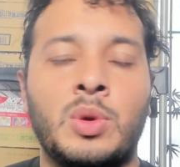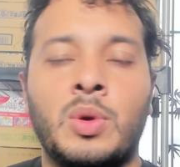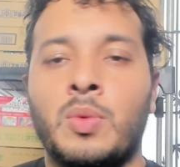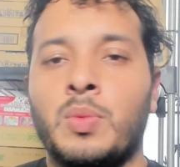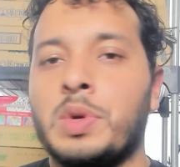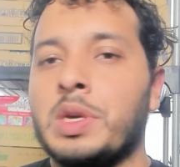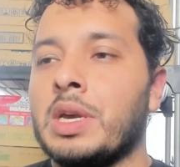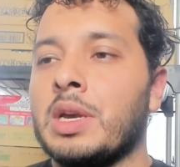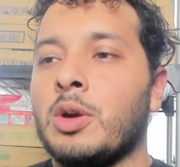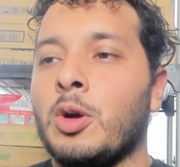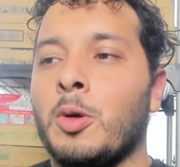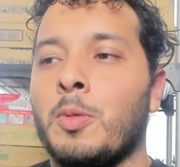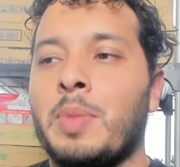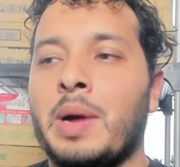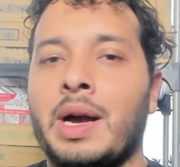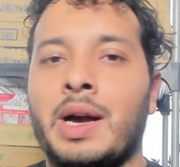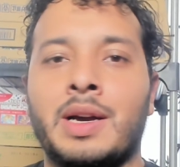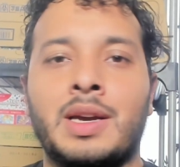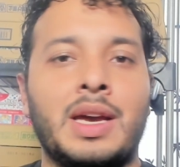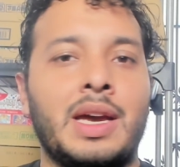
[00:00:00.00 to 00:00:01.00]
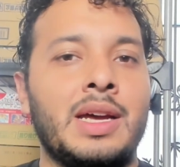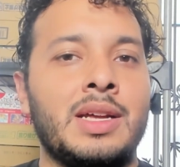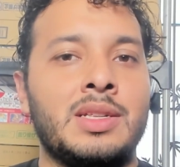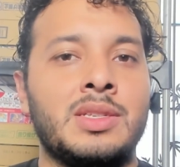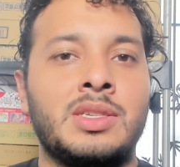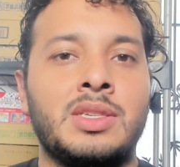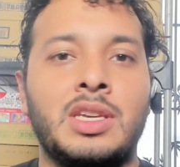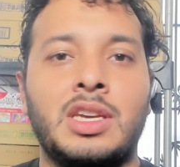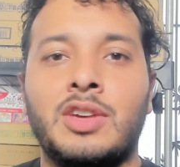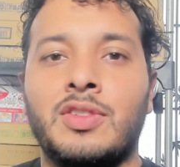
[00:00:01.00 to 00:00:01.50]
we can go back and
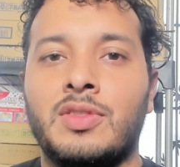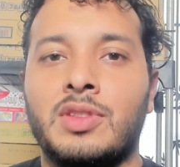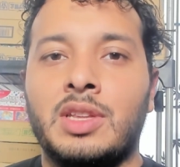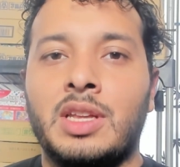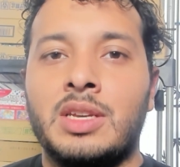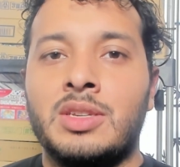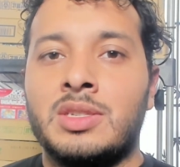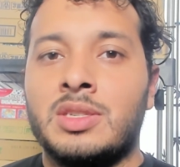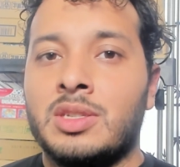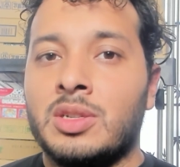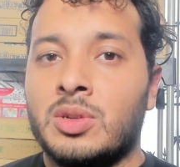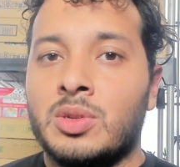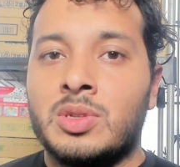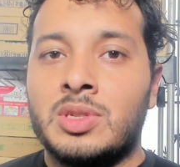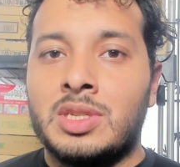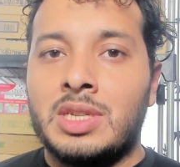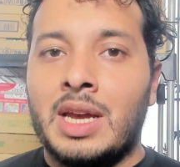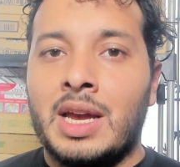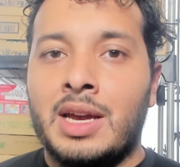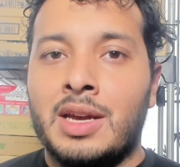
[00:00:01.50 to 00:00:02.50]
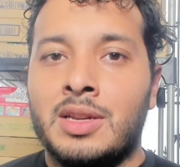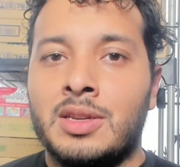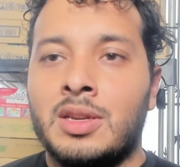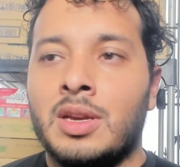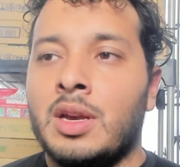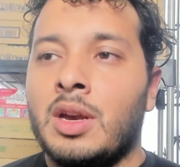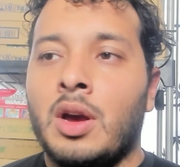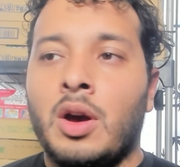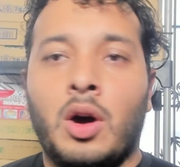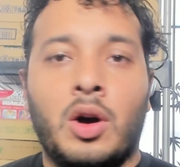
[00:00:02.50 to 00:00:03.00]
see if they still stand,
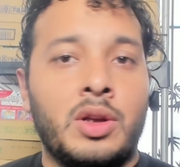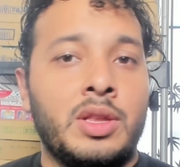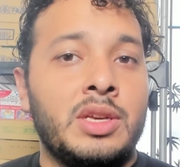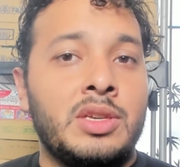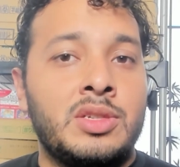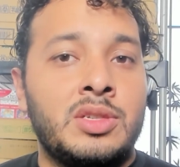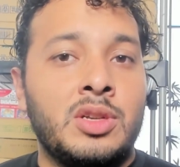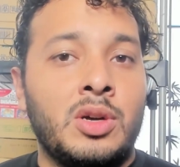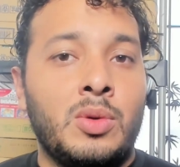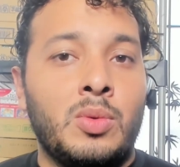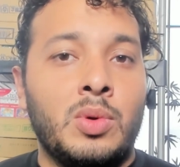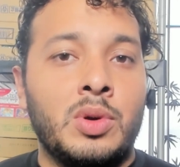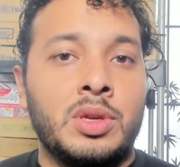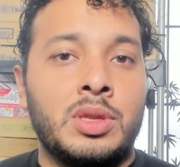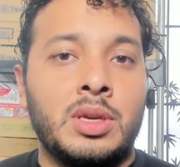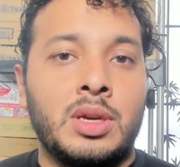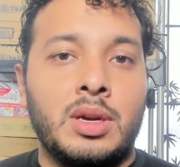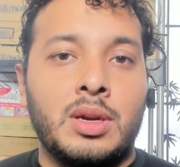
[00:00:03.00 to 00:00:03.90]
are they still worth